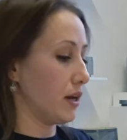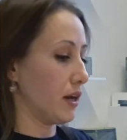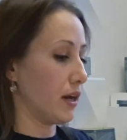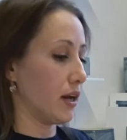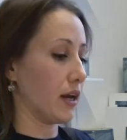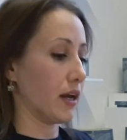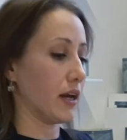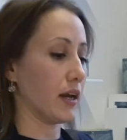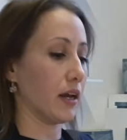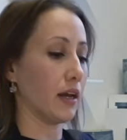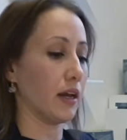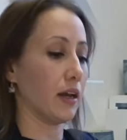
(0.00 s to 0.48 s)

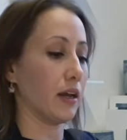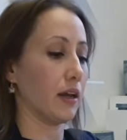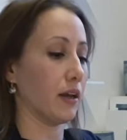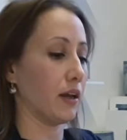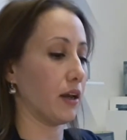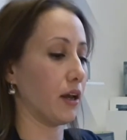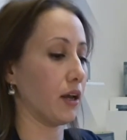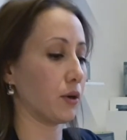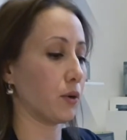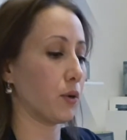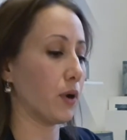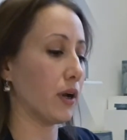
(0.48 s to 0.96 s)

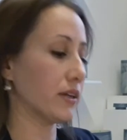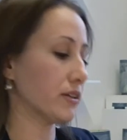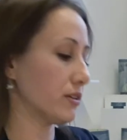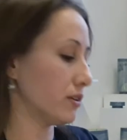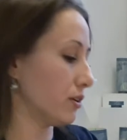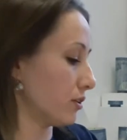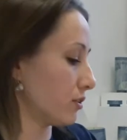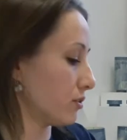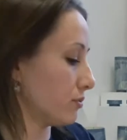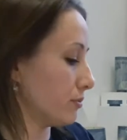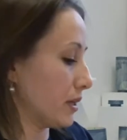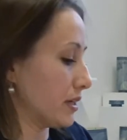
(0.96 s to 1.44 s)
quite a
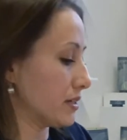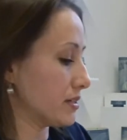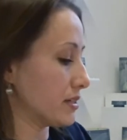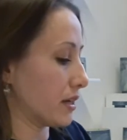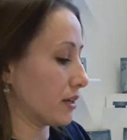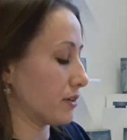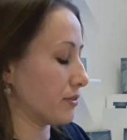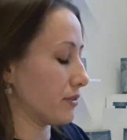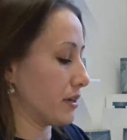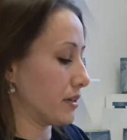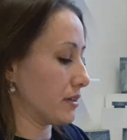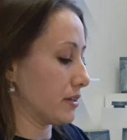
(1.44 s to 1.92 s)
lot of my
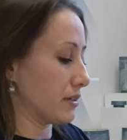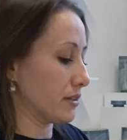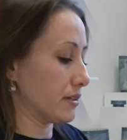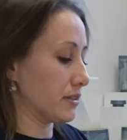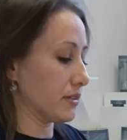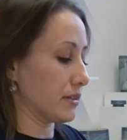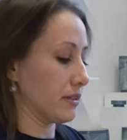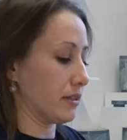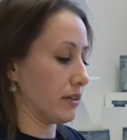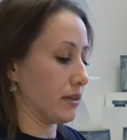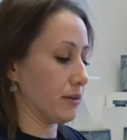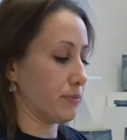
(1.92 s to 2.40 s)
decorating
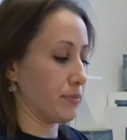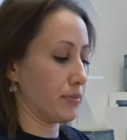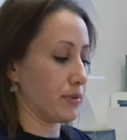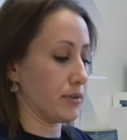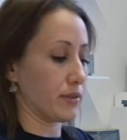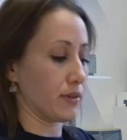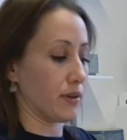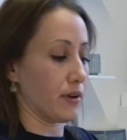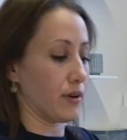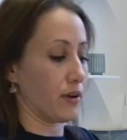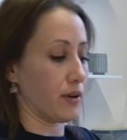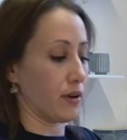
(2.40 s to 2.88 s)

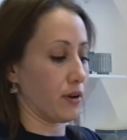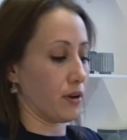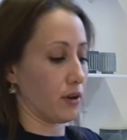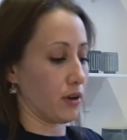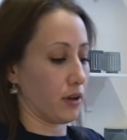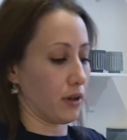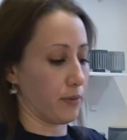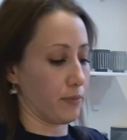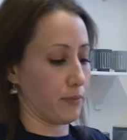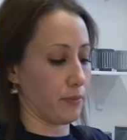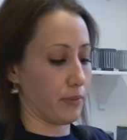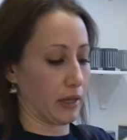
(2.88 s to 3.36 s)
slips
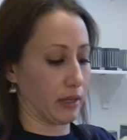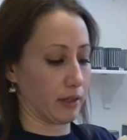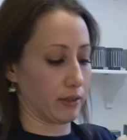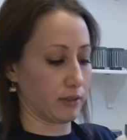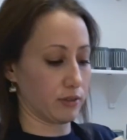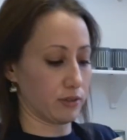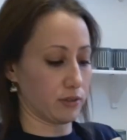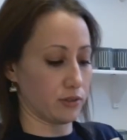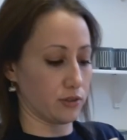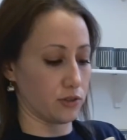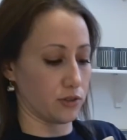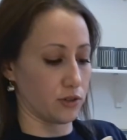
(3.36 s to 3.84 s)
are a
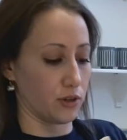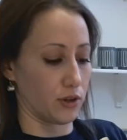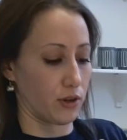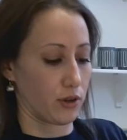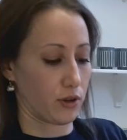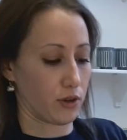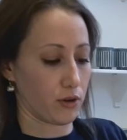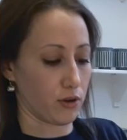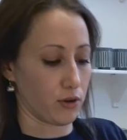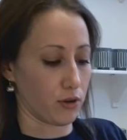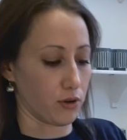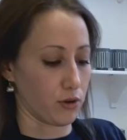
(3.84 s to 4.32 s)
mixture
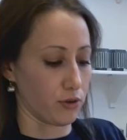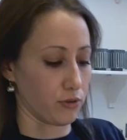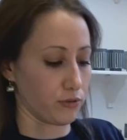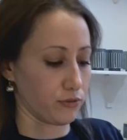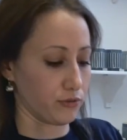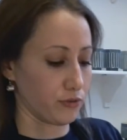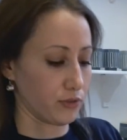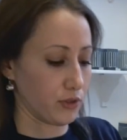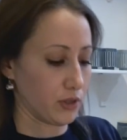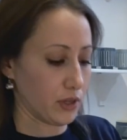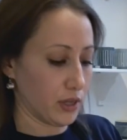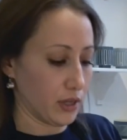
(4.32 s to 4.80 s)

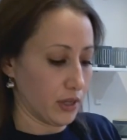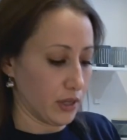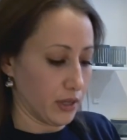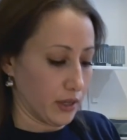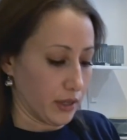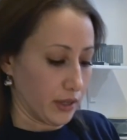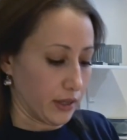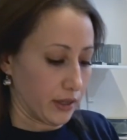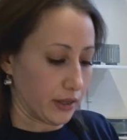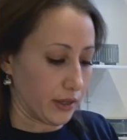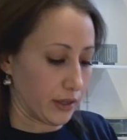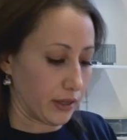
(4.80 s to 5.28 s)
of
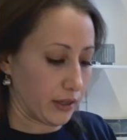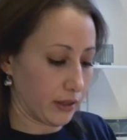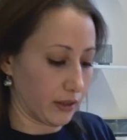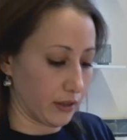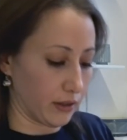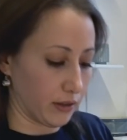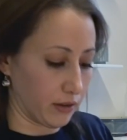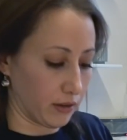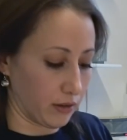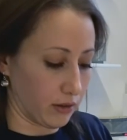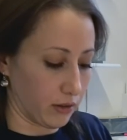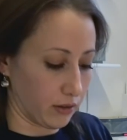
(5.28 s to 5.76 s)

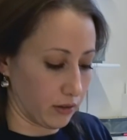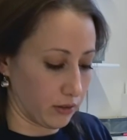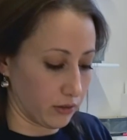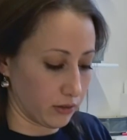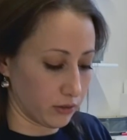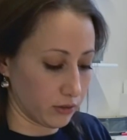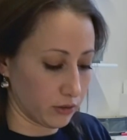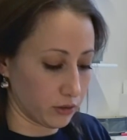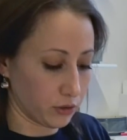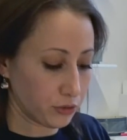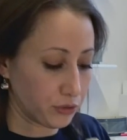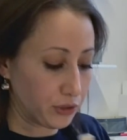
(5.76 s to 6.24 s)

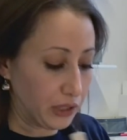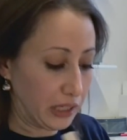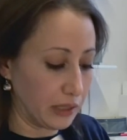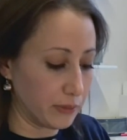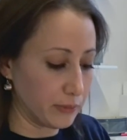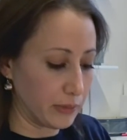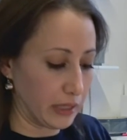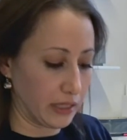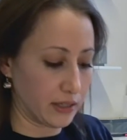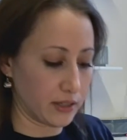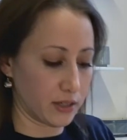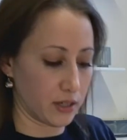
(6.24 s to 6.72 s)

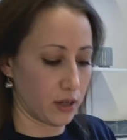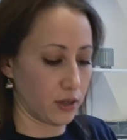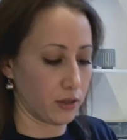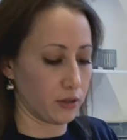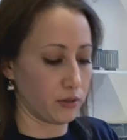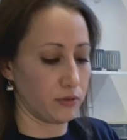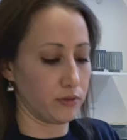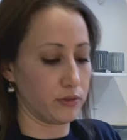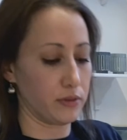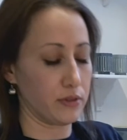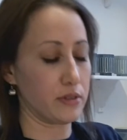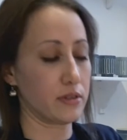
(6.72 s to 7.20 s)
creamy
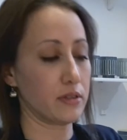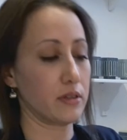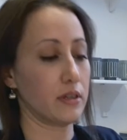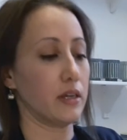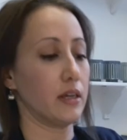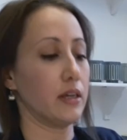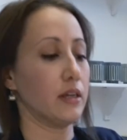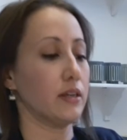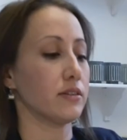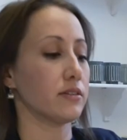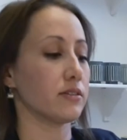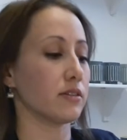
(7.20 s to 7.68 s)
tones.
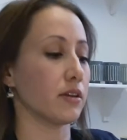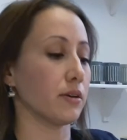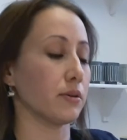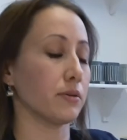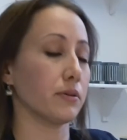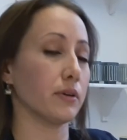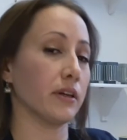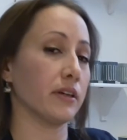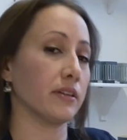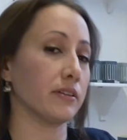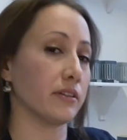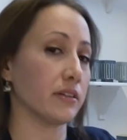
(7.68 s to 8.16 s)
So
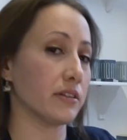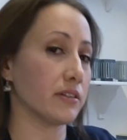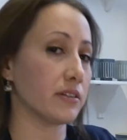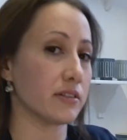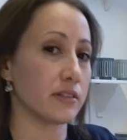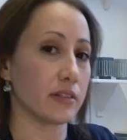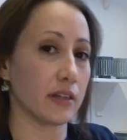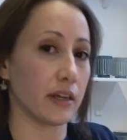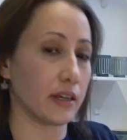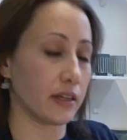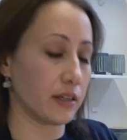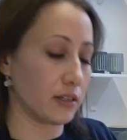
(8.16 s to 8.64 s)
at this
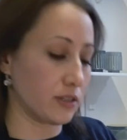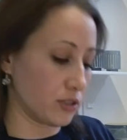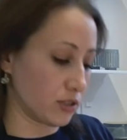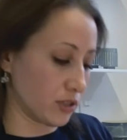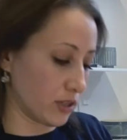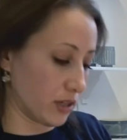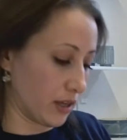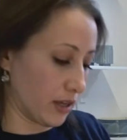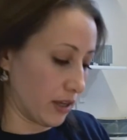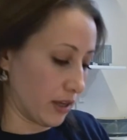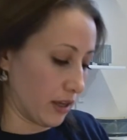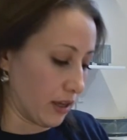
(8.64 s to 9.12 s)
stage
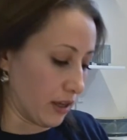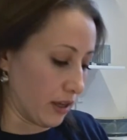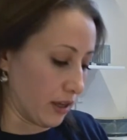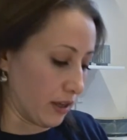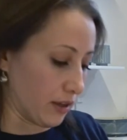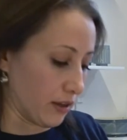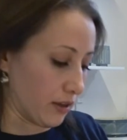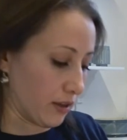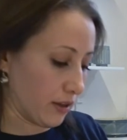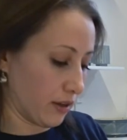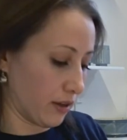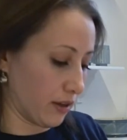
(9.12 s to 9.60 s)

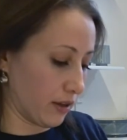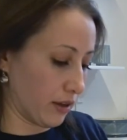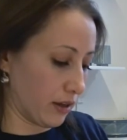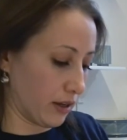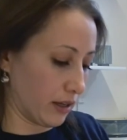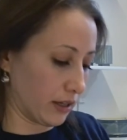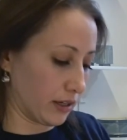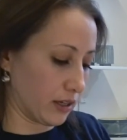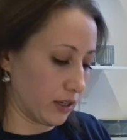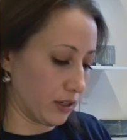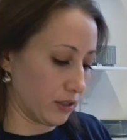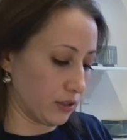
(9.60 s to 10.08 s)

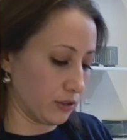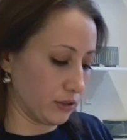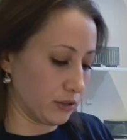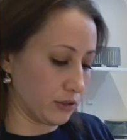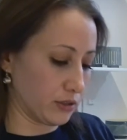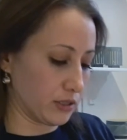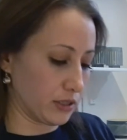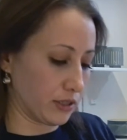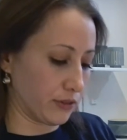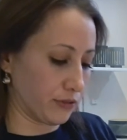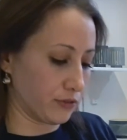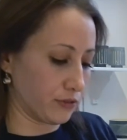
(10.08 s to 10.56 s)
I
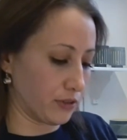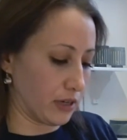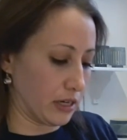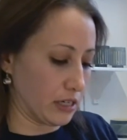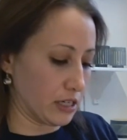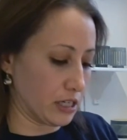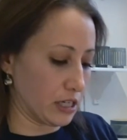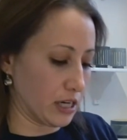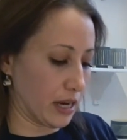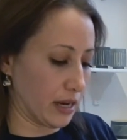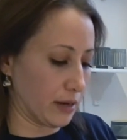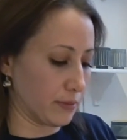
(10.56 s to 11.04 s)
can't
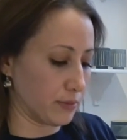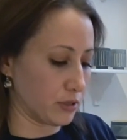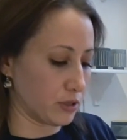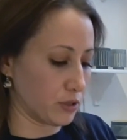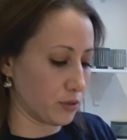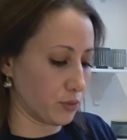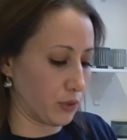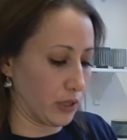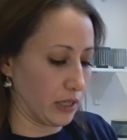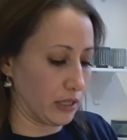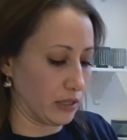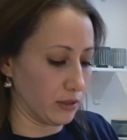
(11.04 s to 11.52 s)
differentiate
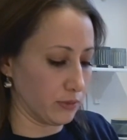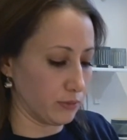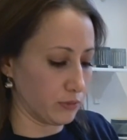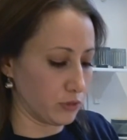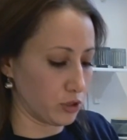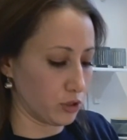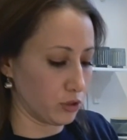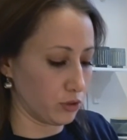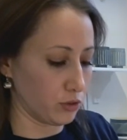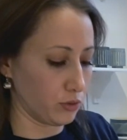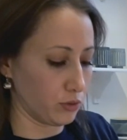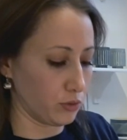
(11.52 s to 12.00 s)
between them
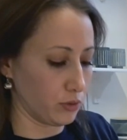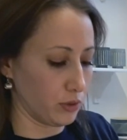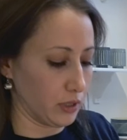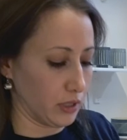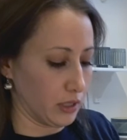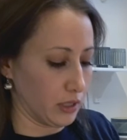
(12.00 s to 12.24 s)
too